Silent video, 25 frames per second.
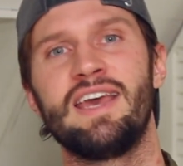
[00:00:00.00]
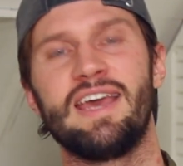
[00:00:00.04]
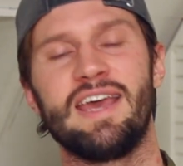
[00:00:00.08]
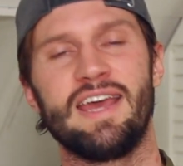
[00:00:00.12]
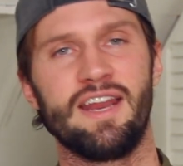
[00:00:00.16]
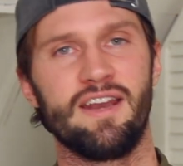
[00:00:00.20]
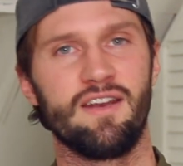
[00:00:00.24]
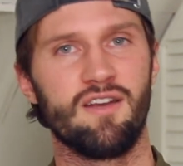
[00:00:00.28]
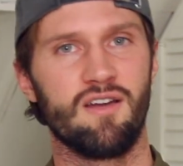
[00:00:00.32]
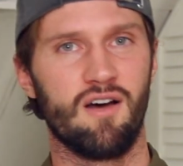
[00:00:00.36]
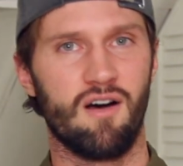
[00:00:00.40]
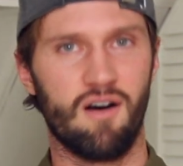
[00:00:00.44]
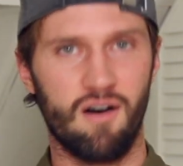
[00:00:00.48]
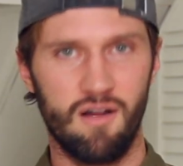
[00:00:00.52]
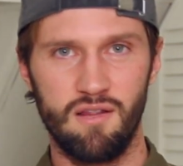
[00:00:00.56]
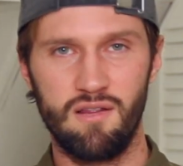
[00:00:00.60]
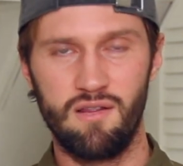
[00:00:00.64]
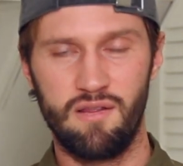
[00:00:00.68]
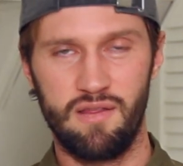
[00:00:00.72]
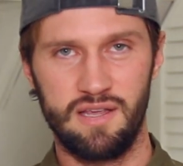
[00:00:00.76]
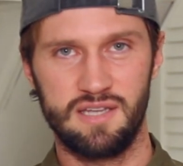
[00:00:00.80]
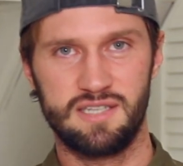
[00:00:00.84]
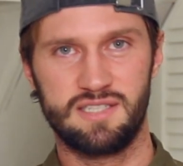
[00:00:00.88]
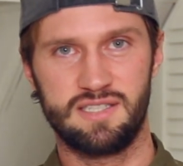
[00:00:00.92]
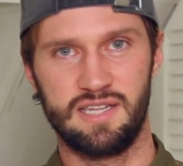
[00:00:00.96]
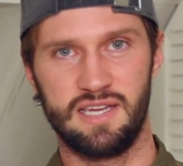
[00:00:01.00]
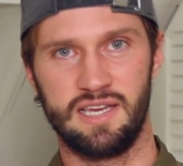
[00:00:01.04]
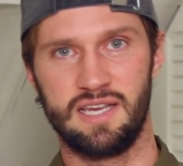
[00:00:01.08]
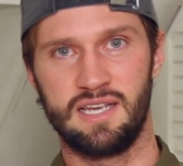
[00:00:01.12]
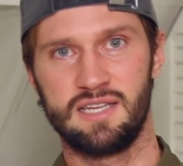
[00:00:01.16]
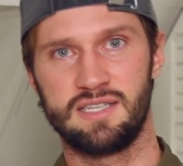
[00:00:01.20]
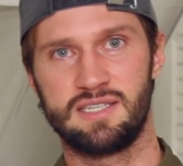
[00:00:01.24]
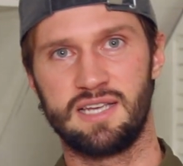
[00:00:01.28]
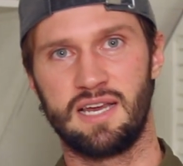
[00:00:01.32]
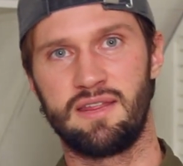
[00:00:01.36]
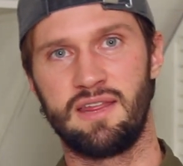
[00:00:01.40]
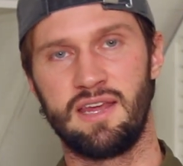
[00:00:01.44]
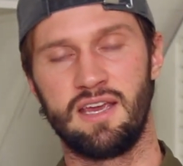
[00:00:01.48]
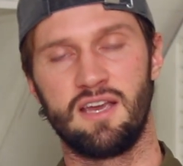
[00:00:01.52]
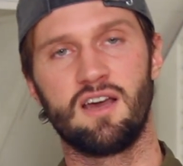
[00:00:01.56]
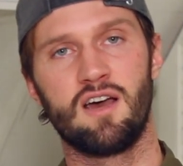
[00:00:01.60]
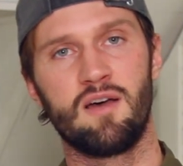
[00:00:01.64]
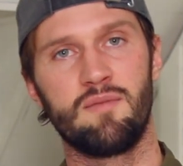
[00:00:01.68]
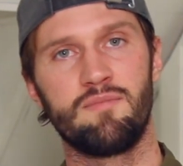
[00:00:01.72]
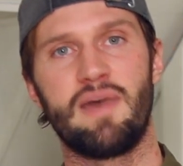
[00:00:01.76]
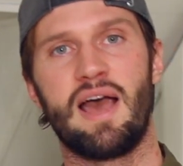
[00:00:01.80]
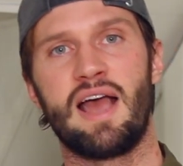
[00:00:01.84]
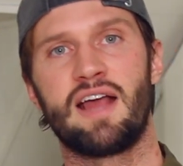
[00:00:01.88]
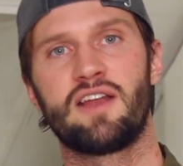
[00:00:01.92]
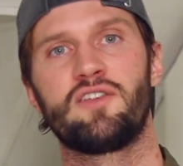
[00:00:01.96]
And all of these things, I think,
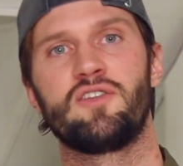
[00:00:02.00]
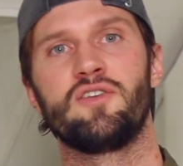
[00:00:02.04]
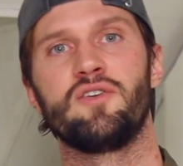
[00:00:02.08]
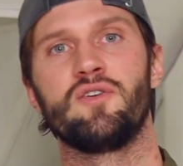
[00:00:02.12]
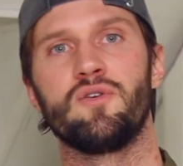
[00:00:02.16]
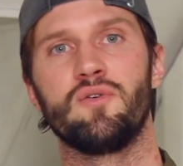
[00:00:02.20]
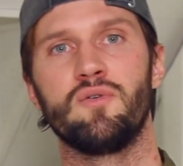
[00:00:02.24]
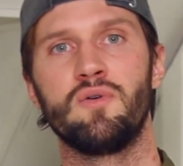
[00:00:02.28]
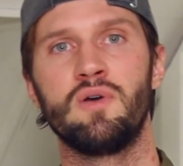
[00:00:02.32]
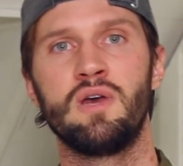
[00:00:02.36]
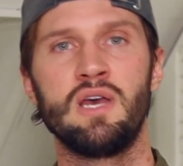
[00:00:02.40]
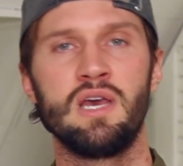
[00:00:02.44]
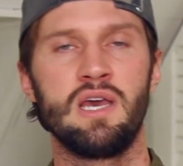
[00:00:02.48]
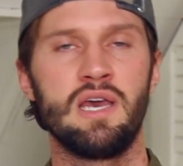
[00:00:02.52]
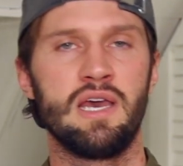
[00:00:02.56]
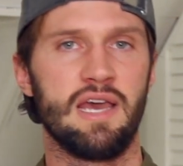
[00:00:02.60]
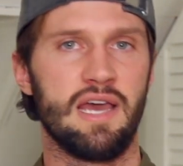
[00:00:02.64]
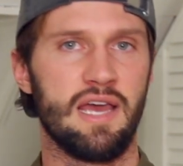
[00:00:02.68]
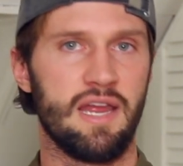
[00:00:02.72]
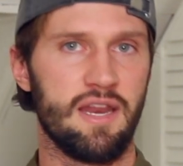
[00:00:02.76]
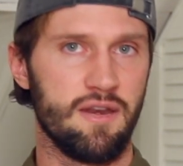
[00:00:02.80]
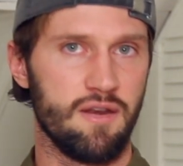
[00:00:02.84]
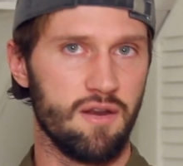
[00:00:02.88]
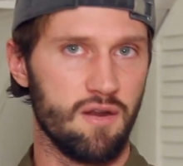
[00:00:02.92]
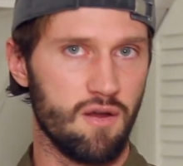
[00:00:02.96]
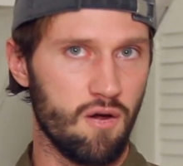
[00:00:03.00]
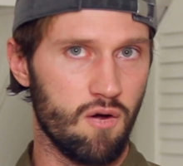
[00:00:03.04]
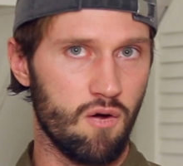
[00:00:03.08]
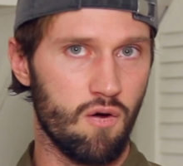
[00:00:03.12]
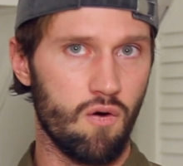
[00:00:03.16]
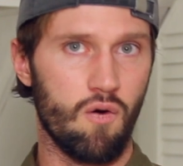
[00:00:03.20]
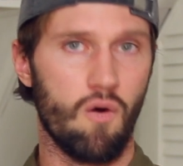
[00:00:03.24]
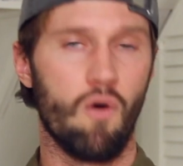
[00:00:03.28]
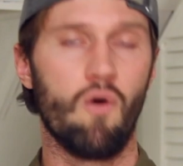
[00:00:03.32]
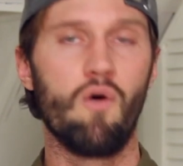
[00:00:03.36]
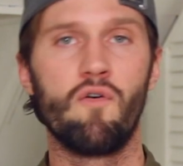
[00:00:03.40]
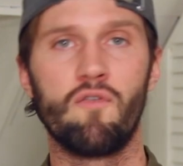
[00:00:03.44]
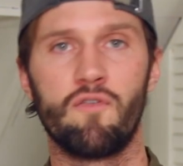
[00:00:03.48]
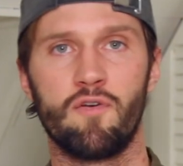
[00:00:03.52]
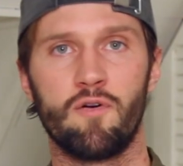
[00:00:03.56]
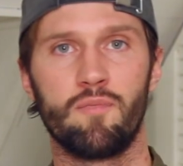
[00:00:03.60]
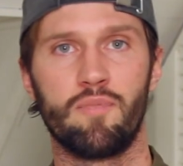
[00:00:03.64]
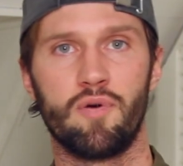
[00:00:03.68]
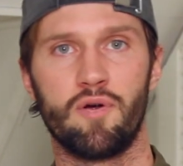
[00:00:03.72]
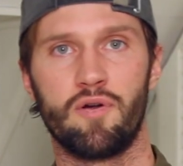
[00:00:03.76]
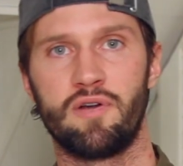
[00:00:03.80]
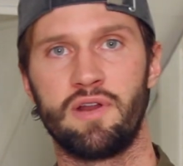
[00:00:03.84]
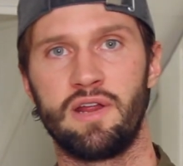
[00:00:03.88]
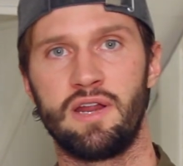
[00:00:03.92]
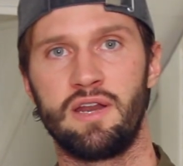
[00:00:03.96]
come back to an
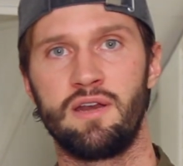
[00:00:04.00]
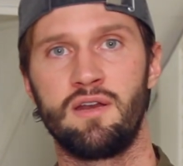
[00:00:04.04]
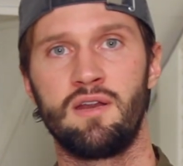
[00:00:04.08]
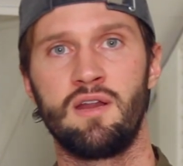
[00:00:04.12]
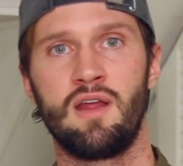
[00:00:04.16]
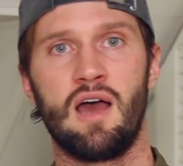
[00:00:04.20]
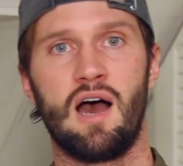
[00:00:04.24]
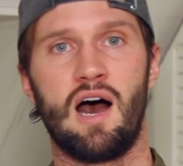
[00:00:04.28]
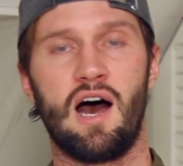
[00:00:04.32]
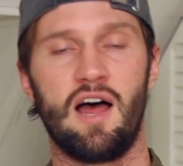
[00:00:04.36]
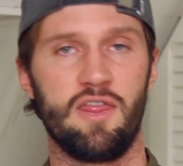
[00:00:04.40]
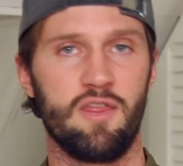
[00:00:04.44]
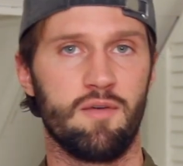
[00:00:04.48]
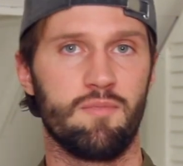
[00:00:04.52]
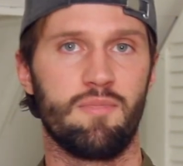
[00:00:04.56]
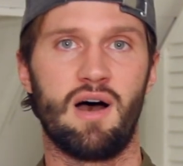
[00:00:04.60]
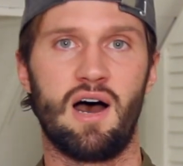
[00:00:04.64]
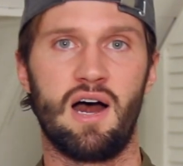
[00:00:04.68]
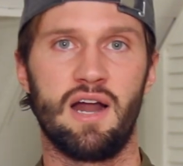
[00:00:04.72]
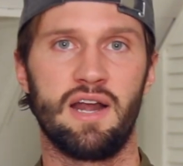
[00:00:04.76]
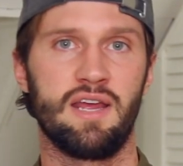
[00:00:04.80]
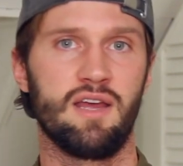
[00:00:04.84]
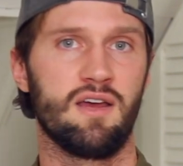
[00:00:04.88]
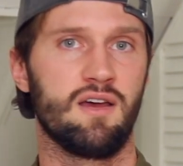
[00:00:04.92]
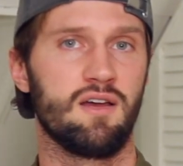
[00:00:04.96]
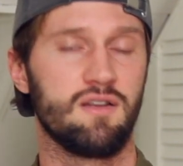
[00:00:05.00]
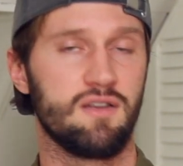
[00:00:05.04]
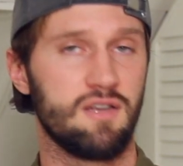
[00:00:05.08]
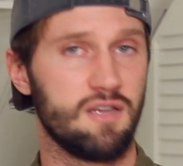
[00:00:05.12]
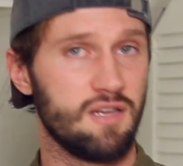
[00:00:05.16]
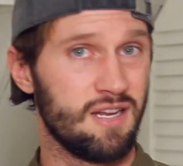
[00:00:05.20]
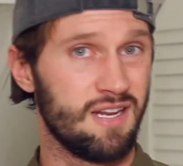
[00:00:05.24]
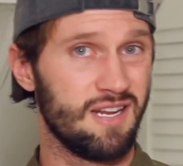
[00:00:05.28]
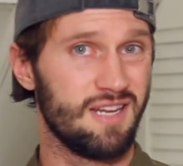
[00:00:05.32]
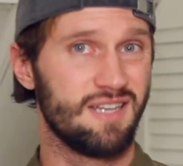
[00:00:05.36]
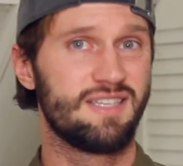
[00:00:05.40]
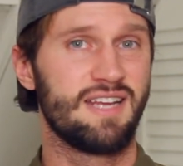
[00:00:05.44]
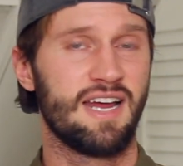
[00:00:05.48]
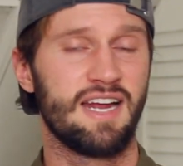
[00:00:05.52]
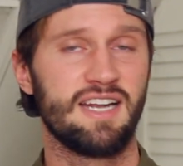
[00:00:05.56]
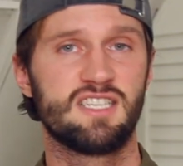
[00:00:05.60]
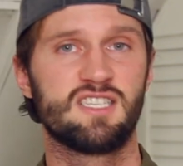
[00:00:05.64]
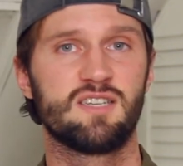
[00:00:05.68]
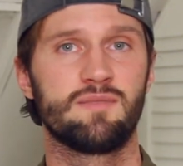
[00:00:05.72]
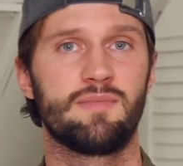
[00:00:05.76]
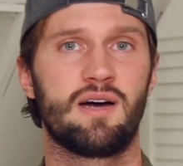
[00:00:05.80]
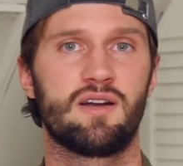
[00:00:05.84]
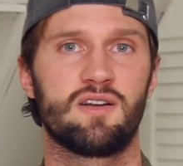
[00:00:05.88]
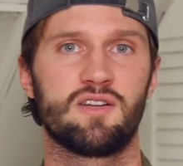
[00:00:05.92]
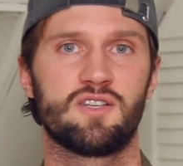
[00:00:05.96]
overburden on the body, an
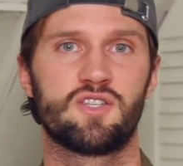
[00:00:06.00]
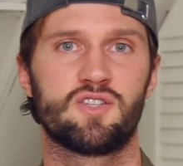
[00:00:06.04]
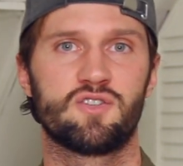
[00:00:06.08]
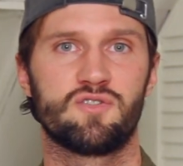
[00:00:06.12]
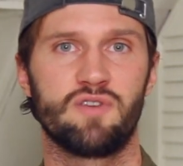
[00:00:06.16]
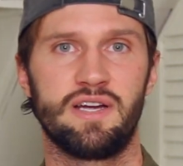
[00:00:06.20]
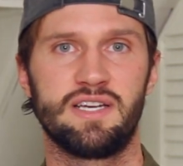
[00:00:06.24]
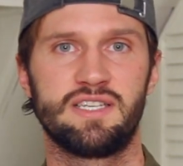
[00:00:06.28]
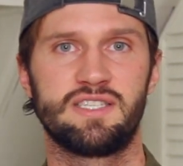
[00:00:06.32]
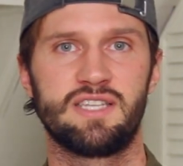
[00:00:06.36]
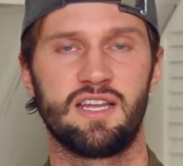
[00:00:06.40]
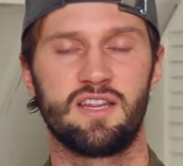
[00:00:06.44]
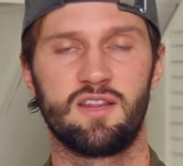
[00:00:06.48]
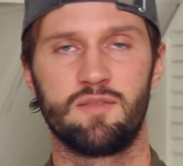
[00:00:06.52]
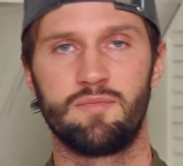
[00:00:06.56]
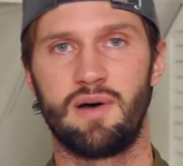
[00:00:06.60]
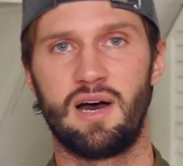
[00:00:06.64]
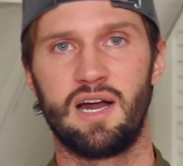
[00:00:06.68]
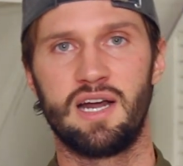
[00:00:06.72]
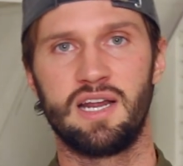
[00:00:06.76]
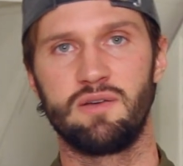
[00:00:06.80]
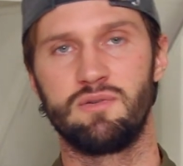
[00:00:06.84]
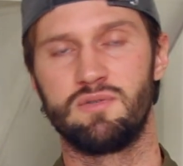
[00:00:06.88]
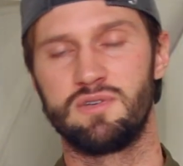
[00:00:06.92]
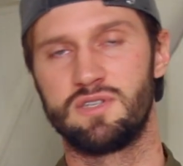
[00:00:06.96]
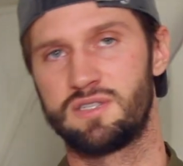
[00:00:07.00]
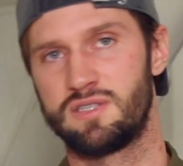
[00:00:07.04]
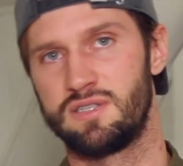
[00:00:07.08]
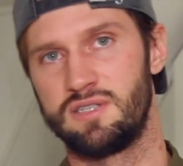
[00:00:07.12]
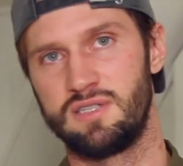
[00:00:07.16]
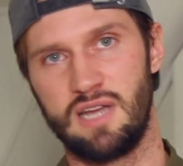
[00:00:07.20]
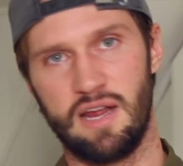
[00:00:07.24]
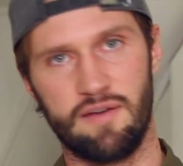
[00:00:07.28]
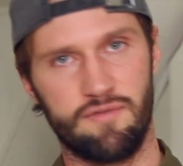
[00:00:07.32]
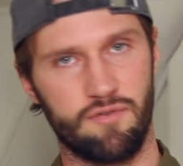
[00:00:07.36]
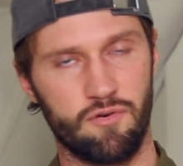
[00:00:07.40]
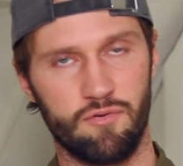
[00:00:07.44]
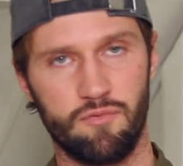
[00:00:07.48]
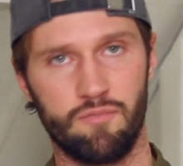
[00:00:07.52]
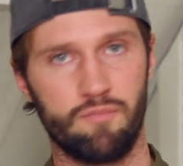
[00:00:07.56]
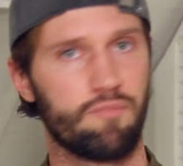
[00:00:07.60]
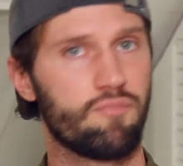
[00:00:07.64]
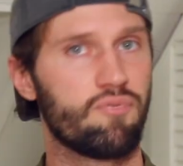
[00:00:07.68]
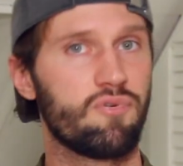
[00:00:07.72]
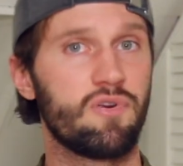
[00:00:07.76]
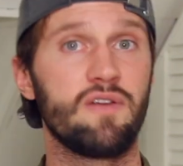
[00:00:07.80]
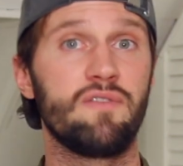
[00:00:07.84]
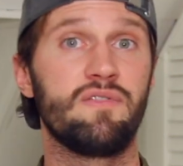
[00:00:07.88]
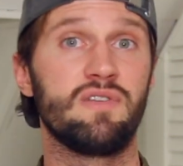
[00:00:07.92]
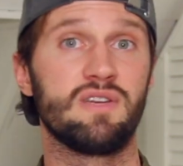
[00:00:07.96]
intense amount of stress that the body was never
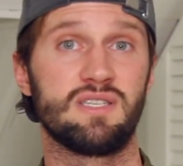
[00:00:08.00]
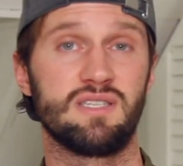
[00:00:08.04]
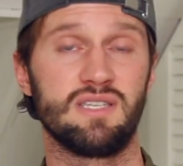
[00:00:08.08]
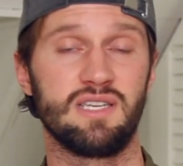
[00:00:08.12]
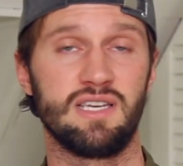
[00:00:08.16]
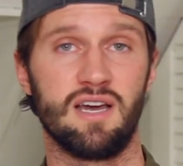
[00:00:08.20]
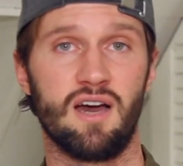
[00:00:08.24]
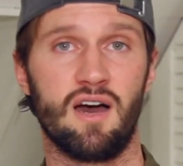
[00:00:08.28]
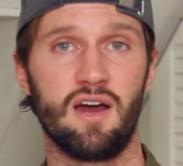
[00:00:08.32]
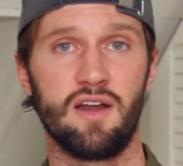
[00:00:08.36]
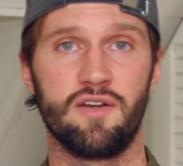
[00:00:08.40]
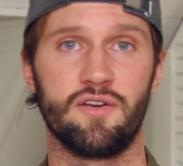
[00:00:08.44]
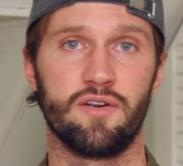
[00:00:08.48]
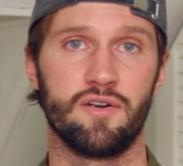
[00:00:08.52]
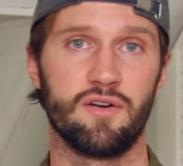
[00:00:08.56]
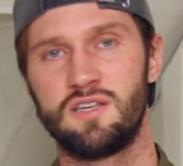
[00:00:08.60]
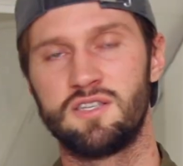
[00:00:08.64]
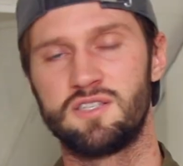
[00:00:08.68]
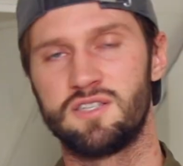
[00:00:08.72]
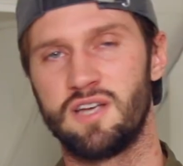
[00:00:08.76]
previously under.